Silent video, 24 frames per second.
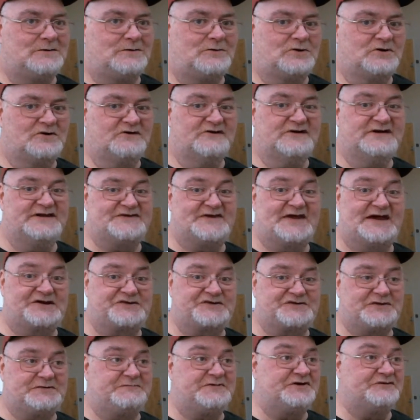or it's
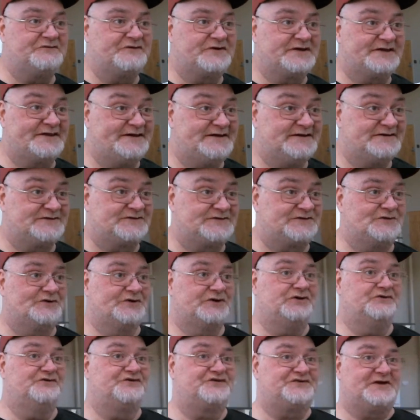actually been released,
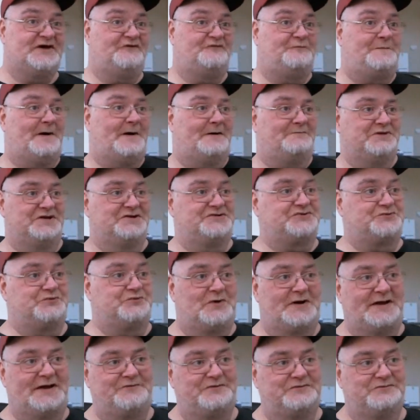or you've self-published,
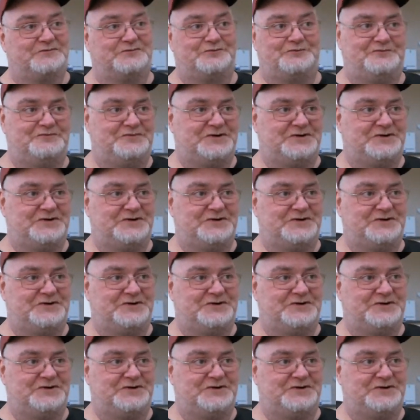whatever.